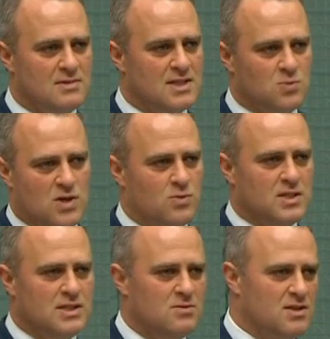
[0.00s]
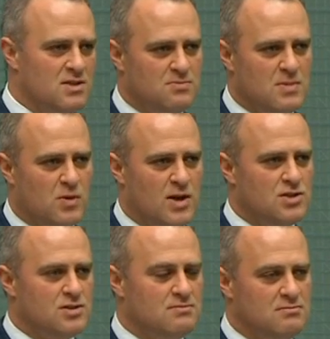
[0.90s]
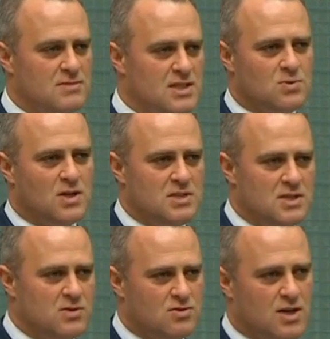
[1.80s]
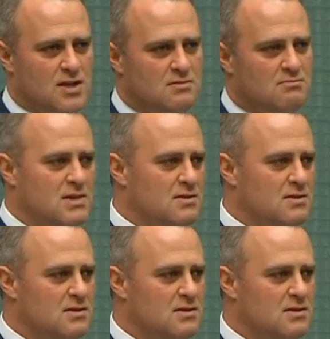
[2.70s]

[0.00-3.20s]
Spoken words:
That's why we deal with immigration. That's why we deal with trade.